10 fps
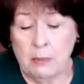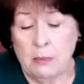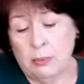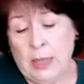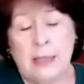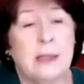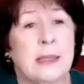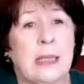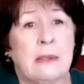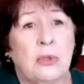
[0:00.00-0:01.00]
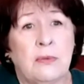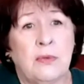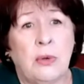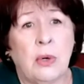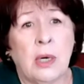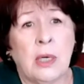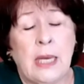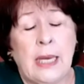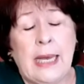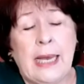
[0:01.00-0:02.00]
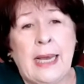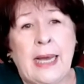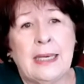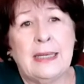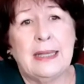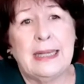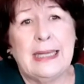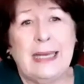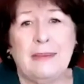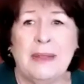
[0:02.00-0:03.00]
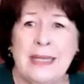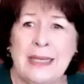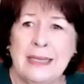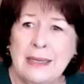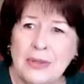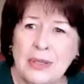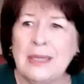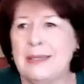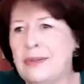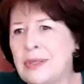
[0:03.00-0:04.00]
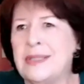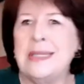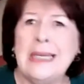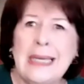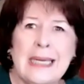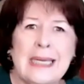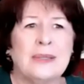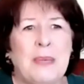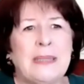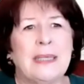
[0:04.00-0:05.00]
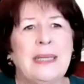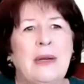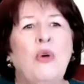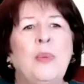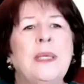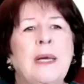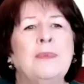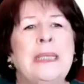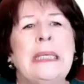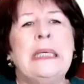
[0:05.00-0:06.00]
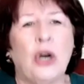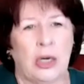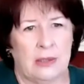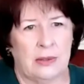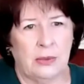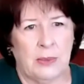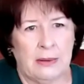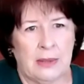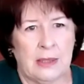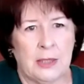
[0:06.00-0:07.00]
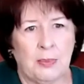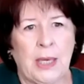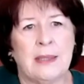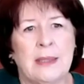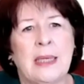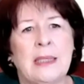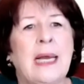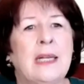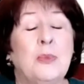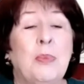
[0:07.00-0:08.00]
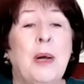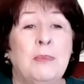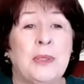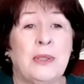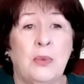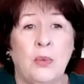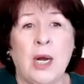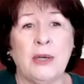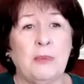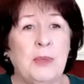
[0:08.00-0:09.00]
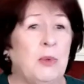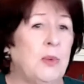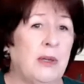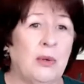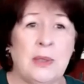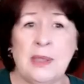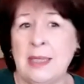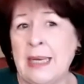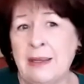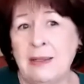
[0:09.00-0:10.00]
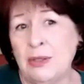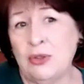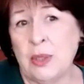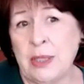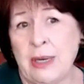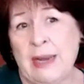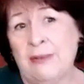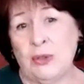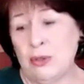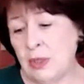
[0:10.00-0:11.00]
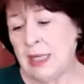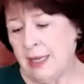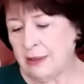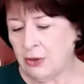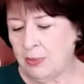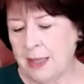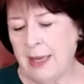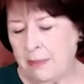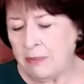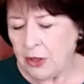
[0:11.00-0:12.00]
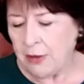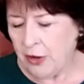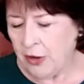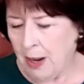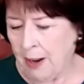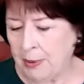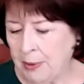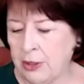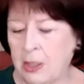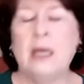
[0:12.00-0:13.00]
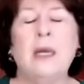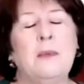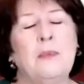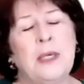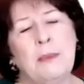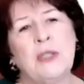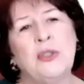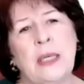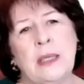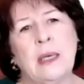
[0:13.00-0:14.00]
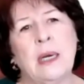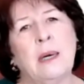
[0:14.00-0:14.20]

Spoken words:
right in the center of New York. And the city, I guess, basically opened up tea gardens around these springs. They attached pumps to the water, and people would go and sit out and enjoy their afternoon tea. So it became very, very popular pretty much in